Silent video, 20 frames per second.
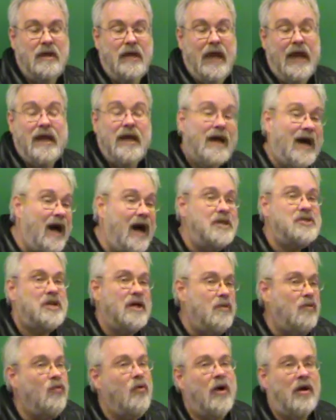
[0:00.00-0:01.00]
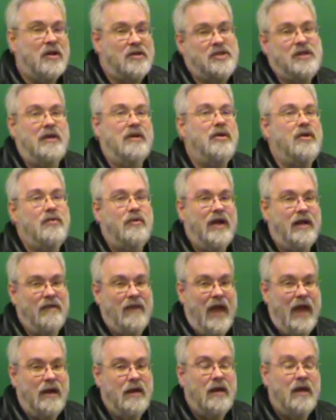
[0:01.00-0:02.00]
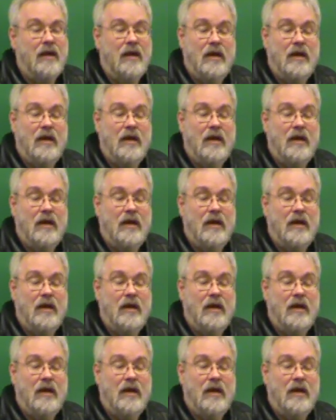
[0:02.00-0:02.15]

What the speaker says: and it constantly works at doing that.